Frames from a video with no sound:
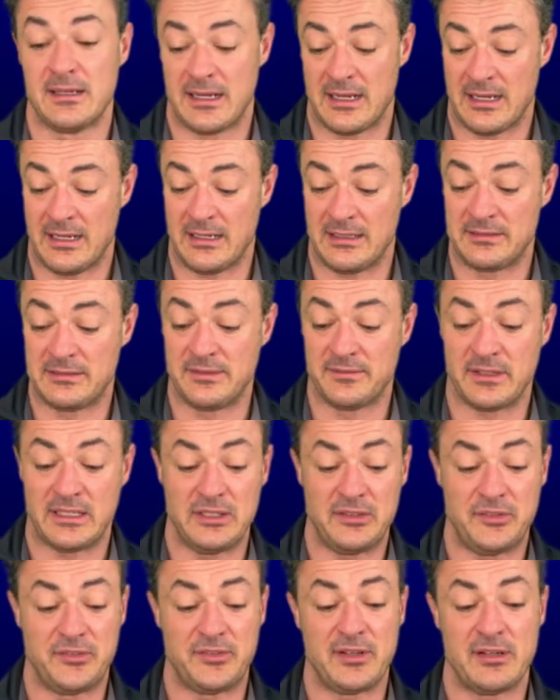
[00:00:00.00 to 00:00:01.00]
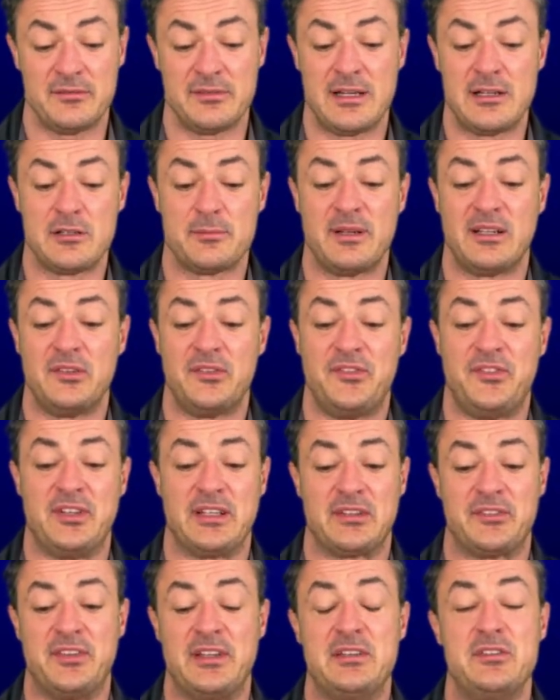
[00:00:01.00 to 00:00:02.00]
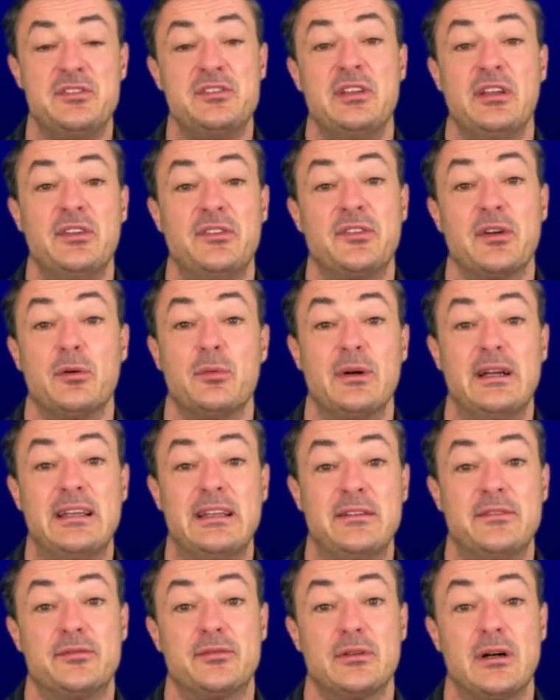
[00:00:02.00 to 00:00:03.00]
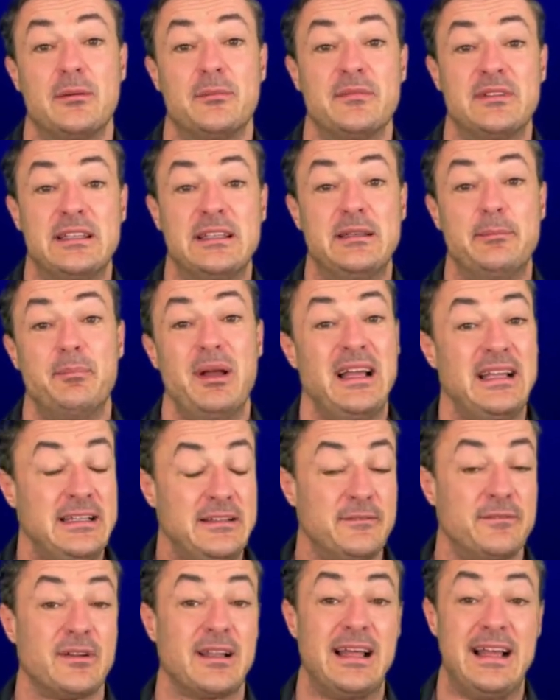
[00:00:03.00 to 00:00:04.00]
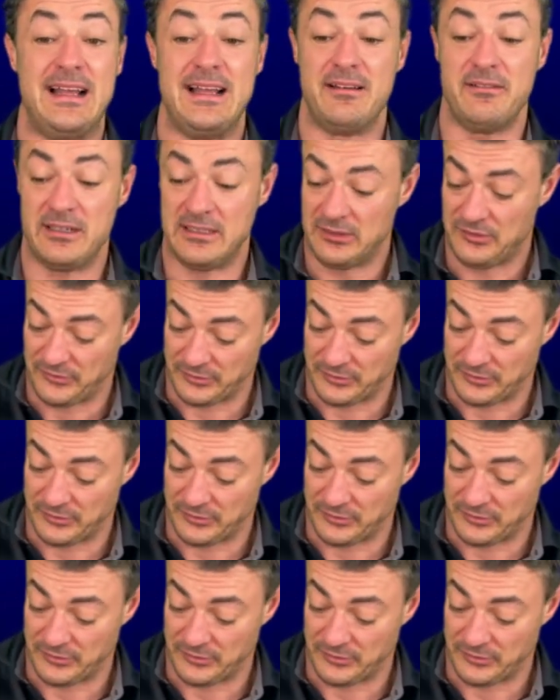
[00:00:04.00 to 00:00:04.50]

uh device around about six inches away from the painful area,